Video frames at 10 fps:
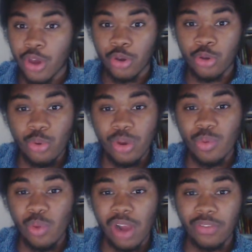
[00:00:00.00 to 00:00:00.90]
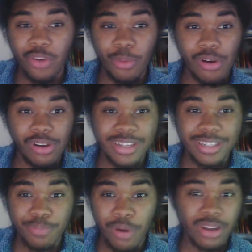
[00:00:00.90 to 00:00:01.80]
Who in world football is
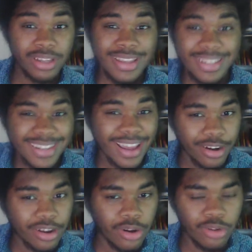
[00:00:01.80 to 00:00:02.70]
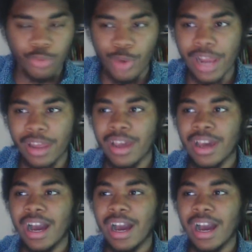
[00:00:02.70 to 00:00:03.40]
there, really?